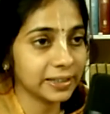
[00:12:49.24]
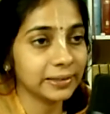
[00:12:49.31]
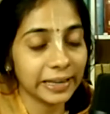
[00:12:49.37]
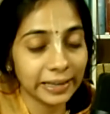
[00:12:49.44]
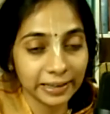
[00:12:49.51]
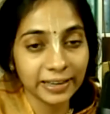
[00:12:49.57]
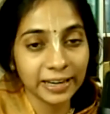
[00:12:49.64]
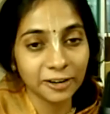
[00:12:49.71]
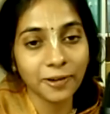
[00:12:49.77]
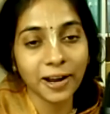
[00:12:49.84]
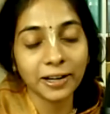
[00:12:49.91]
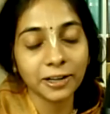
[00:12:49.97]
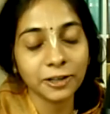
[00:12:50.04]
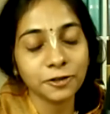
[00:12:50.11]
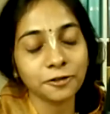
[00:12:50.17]
taking
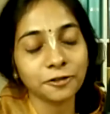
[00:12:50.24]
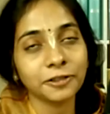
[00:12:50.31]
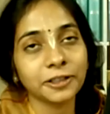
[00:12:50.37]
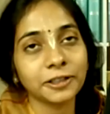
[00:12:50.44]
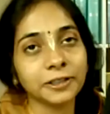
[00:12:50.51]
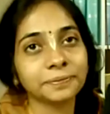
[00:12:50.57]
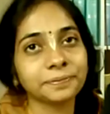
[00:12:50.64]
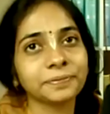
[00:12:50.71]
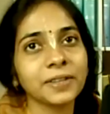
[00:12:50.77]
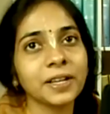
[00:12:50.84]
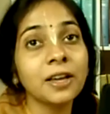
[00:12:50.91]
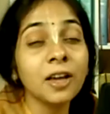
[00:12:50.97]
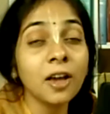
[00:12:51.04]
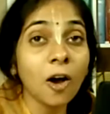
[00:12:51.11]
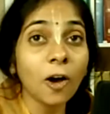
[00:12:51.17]
advantage of it.
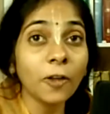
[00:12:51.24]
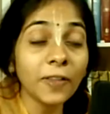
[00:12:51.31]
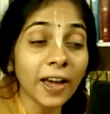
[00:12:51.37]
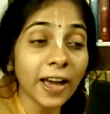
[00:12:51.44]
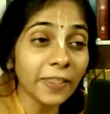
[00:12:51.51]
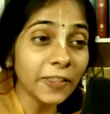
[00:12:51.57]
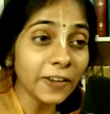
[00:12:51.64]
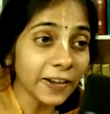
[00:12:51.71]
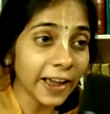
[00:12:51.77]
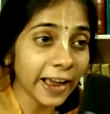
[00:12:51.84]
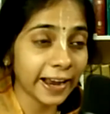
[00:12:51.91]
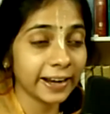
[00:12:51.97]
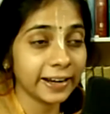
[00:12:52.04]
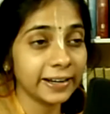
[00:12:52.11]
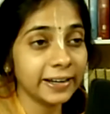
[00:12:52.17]
On the other
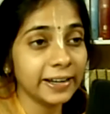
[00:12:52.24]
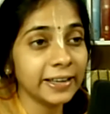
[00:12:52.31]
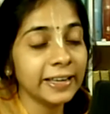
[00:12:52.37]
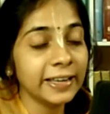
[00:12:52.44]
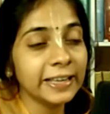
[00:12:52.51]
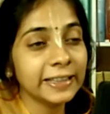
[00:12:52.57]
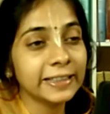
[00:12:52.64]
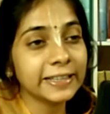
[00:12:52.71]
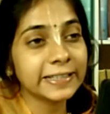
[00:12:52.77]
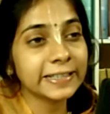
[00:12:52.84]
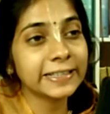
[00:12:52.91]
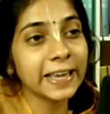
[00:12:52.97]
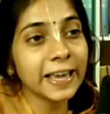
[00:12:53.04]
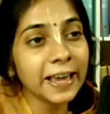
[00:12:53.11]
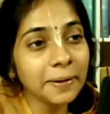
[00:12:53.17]
hand, the
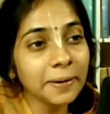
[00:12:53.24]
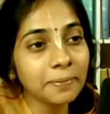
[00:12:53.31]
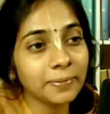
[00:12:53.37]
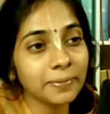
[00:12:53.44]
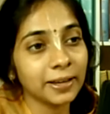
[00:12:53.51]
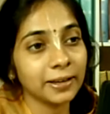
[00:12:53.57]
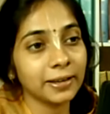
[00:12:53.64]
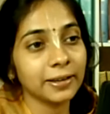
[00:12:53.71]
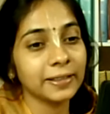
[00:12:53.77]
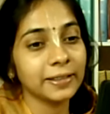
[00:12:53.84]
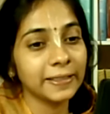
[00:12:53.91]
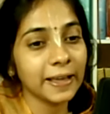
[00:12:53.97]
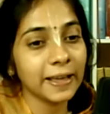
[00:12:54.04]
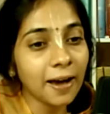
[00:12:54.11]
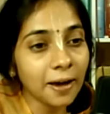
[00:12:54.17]
same
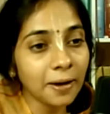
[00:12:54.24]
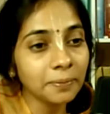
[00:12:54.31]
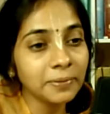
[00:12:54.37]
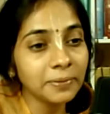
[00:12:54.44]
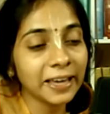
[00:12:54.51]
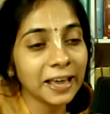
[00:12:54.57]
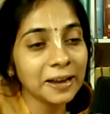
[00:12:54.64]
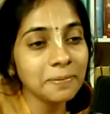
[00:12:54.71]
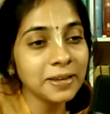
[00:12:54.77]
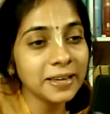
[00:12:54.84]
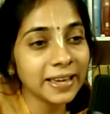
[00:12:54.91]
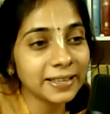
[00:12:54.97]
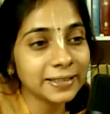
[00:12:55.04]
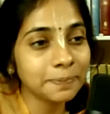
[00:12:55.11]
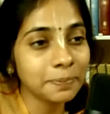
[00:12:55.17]
dham can
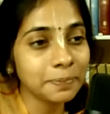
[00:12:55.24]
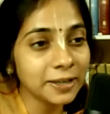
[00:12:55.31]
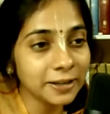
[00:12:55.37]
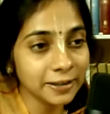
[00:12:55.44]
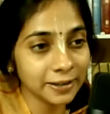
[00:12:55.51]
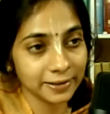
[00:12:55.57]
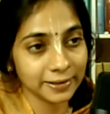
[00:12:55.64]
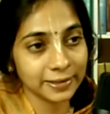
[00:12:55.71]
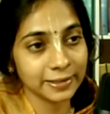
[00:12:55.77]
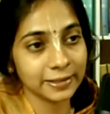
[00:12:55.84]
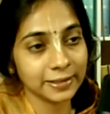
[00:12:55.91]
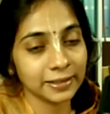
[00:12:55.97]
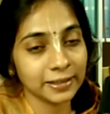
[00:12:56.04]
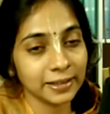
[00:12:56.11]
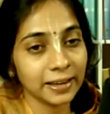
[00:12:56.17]
be
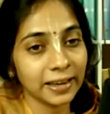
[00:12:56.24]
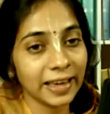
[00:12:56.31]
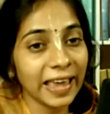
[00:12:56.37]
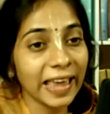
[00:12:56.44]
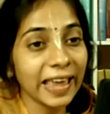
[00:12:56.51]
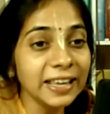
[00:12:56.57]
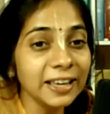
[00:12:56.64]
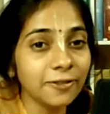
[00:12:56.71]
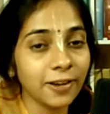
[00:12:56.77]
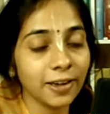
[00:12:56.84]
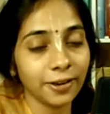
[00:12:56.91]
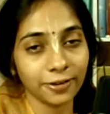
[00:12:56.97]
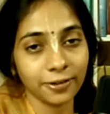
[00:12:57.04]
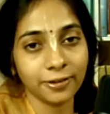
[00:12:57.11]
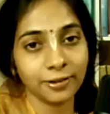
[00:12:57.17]
experienced
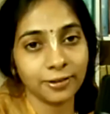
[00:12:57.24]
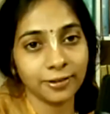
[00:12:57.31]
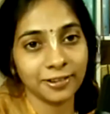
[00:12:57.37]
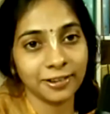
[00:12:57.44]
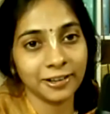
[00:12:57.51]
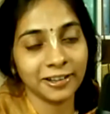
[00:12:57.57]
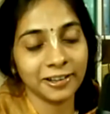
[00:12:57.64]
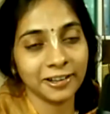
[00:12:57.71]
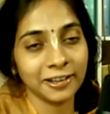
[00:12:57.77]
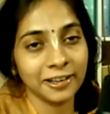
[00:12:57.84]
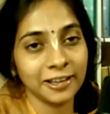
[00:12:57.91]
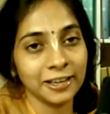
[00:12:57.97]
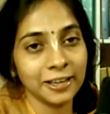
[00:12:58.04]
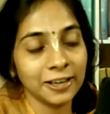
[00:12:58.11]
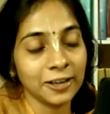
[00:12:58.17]
anywhere.
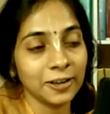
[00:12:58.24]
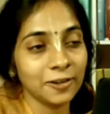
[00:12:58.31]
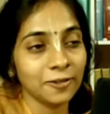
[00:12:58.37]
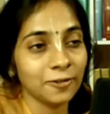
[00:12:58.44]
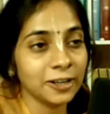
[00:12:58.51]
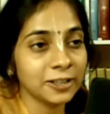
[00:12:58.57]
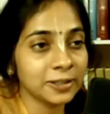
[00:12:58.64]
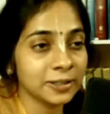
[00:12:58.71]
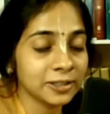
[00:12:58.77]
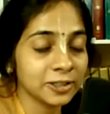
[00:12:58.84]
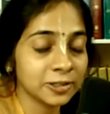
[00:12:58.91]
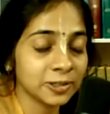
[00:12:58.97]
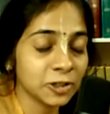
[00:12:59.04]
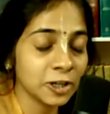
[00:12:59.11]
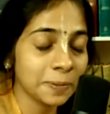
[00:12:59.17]
When
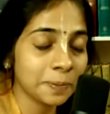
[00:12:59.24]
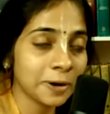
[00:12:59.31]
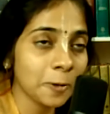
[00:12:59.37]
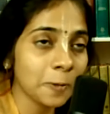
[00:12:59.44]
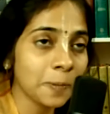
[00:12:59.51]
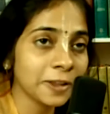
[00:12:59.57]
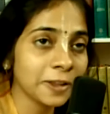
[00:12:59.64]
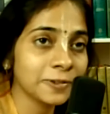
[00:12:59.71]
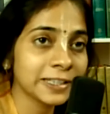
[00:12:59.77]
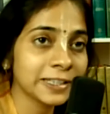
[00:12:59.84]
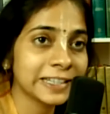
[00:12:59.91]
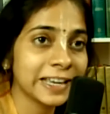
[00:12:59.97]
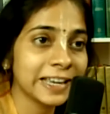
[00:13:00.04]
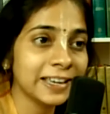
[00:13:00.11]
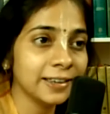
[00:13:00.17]
Srila Prabhupada was
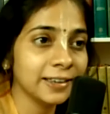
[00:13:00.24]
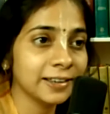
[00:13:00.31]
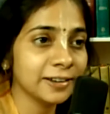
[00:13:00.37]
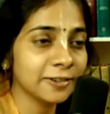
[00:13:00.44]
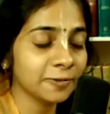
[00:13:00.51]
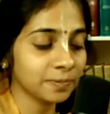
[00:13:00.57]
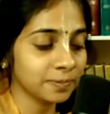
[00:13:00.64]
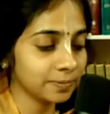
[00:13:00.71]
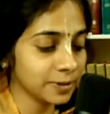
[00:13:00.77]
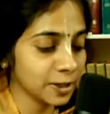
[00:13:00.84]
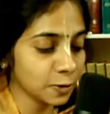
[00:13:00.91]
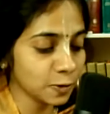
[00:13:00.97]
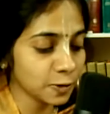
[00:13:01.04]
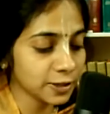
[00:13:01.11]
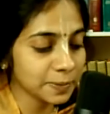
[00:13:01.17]
staying in a
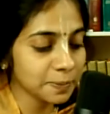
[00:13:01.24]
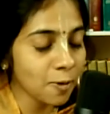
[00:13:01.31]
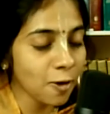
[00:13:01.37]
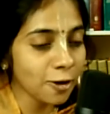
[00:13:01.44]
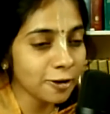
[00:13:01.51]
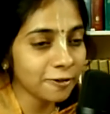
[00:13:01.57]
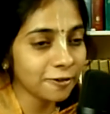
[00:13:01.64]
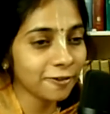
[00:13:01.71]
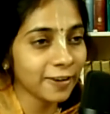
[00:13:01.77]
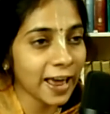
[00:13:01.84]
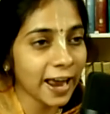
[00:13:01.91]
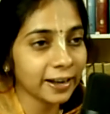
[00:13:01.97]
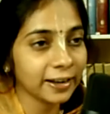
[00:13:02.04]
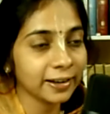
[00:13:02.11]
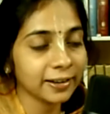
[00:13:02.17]
small
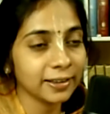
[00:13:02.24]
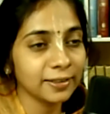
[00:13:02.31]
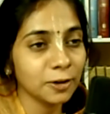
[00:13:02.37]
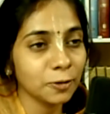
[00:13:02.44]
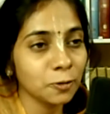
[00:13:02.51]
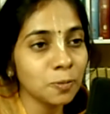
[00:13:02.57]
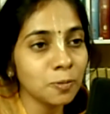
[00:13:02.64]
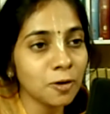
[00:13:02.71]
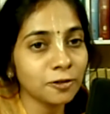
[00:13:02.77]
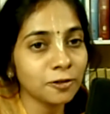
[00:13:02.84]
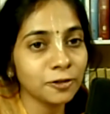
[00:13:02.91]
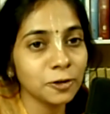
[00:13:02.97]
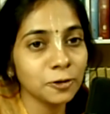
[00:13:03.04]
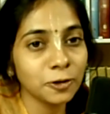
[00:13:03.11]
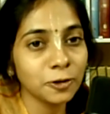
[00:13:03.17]
flat in the room of New